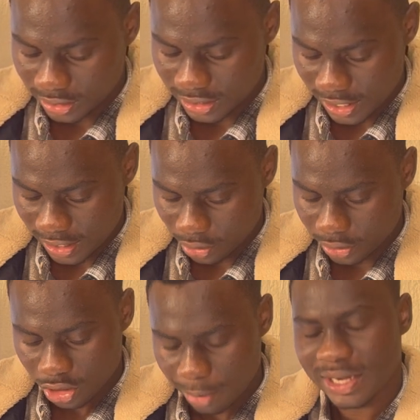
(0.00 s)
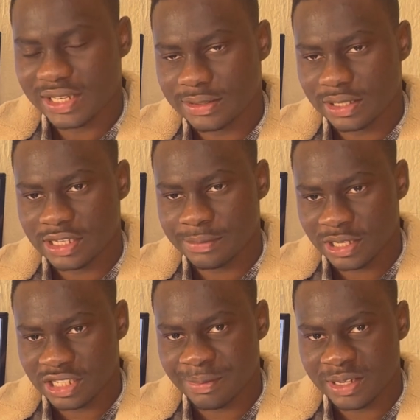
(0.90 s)
here, okay, normally
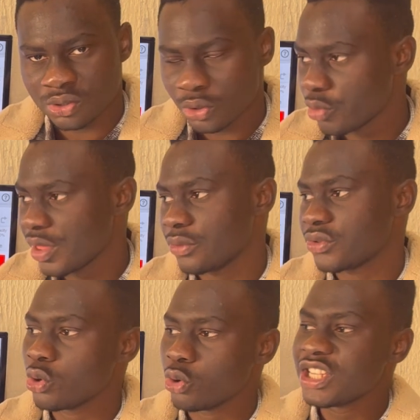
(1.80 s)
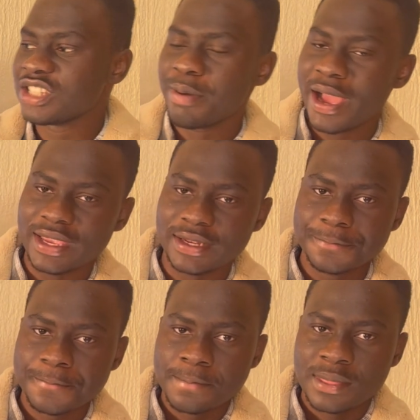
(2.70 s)
is meant to go down. So its buying
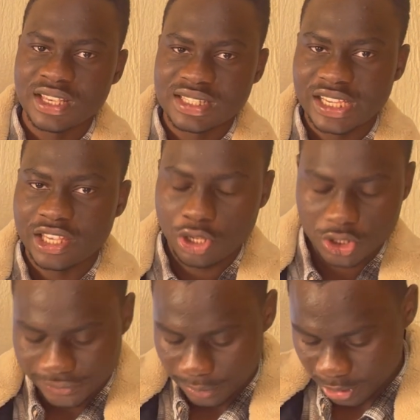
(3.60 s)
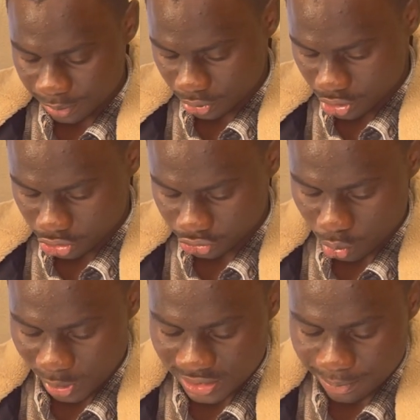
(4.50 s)
is like a loss for people. So
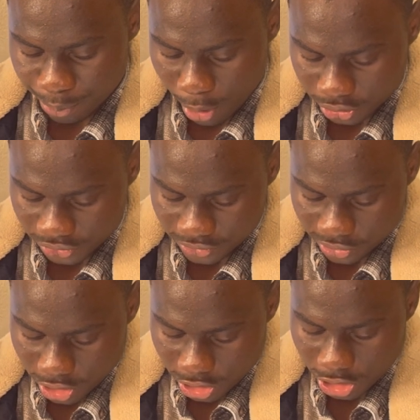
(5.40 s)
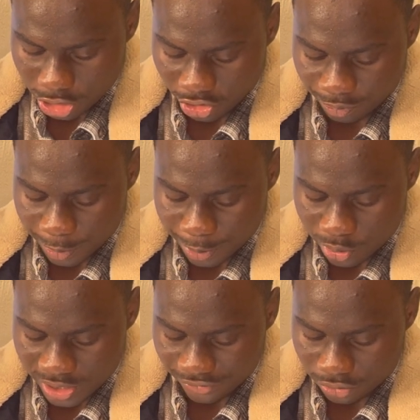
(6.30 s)
when it bought, a lot of people
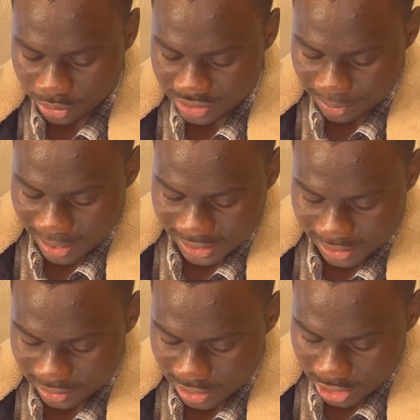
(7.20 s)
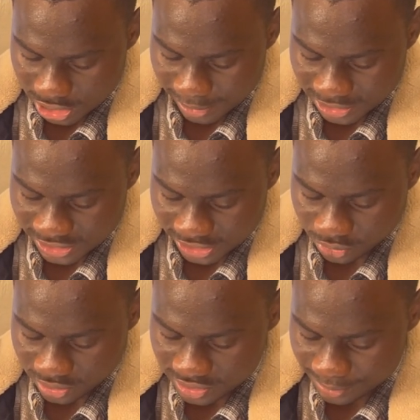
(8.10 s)
would have closed the market. Imagine I
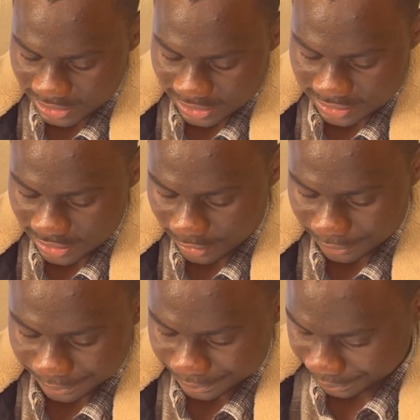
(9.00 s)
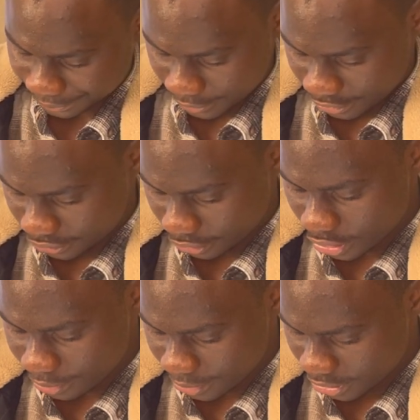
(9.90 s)
took this market here. Sorry,
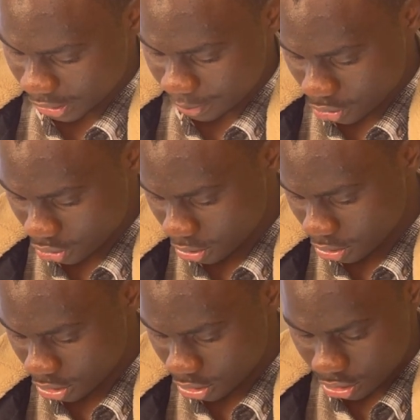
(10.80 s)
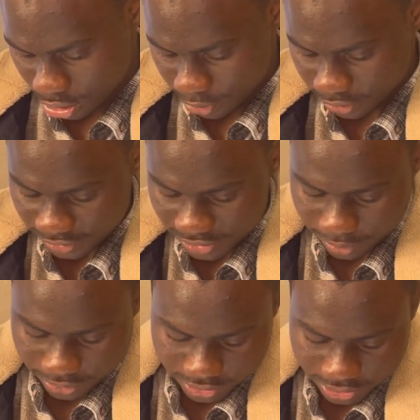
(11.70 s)
let me make it more
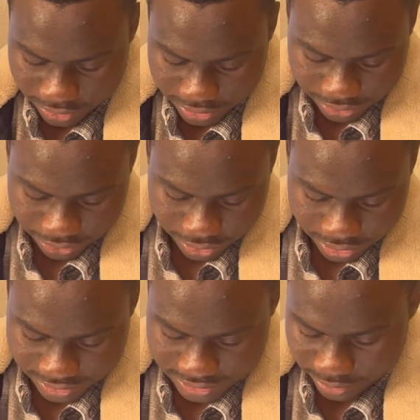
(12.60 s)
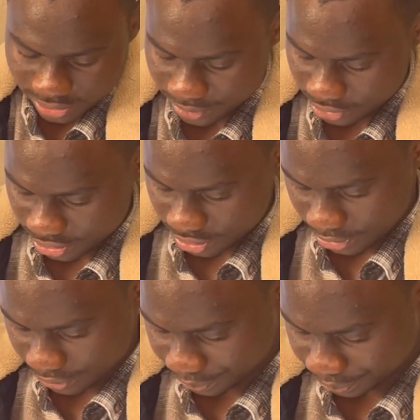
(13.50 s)
visible so that you'd understand what I'm talking about.